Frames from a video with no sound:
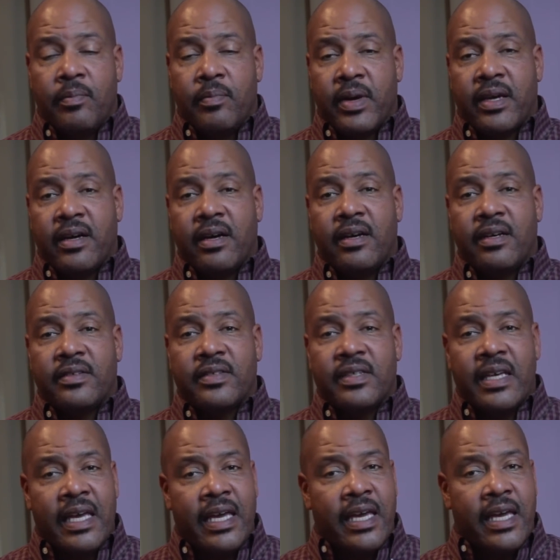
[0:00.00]

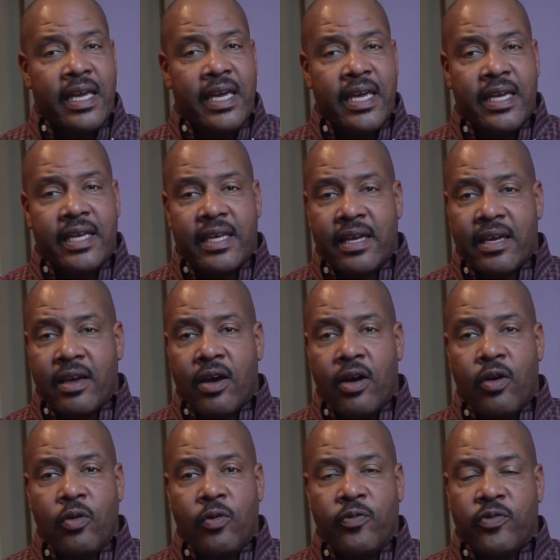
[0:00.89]
because he can
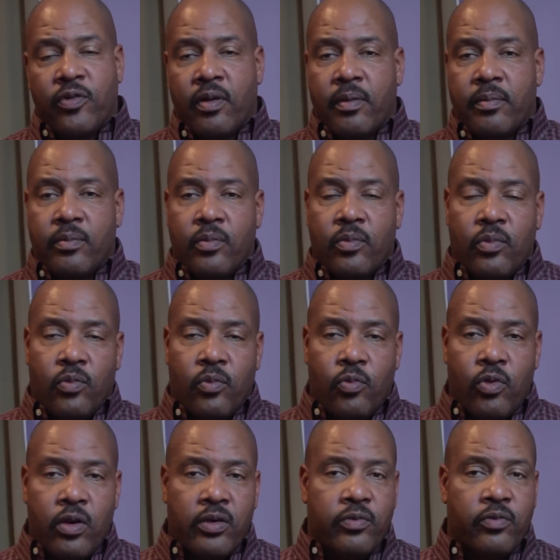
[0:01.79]
go
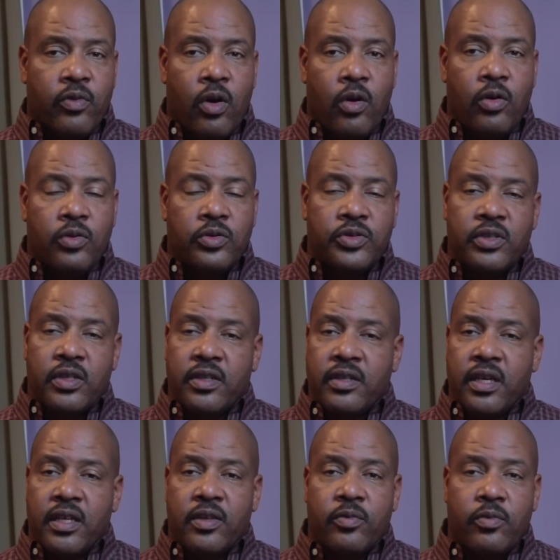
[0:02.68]
from one role to
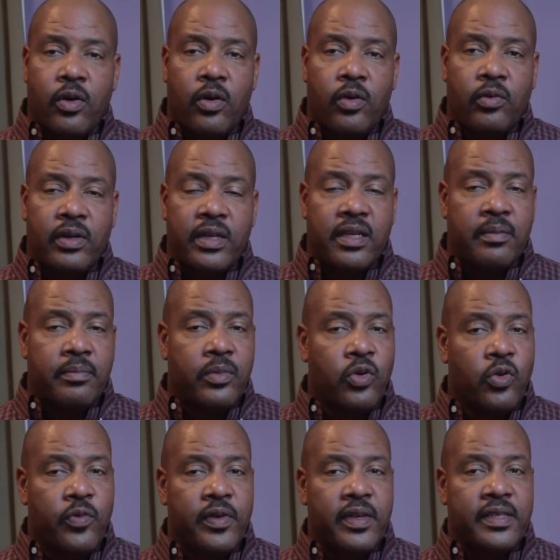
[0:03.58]
another role in the
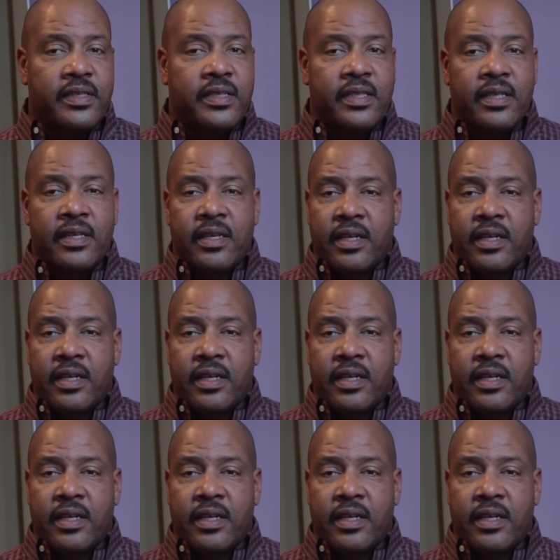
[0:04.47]
movies